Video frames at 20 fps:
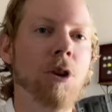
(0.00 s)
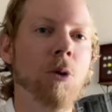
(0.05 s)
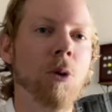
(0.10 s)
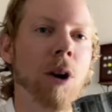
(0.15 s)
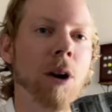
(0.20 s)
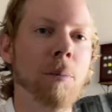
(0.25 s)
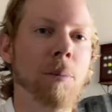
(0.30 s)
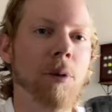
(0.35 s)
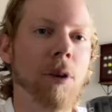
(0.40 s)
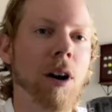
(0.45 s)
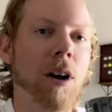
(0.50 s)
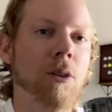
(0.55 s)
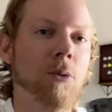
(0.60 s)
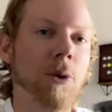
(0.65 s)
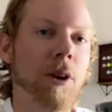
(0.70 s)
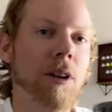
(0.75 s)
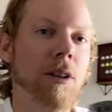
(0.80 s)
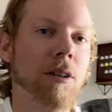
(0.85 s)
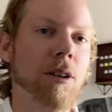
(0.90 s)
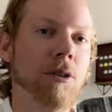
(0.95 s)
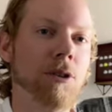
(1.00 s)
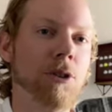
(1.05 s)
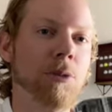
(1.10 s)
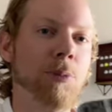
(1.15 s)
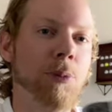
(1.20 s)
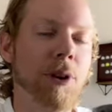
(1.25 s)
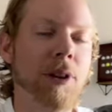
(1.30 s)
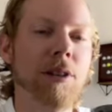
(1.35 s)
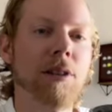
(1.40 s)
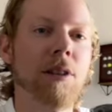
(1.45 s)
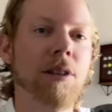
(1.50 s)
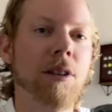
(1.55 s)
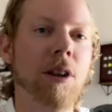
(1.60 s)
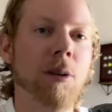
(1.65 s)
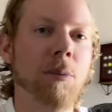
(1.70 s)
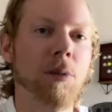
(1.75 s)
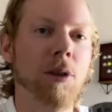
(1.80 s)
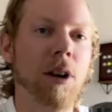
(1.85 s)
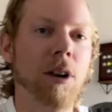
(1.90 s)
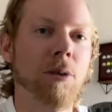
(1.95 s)
on Broadway called Springsteen on
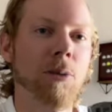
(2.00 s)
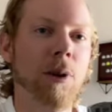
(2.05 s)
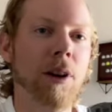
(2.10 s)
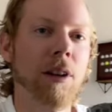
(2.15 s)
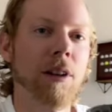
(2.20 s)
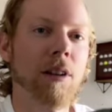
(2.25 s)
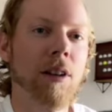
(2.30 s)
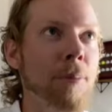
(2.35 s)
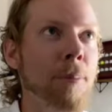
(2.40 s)
Broadway.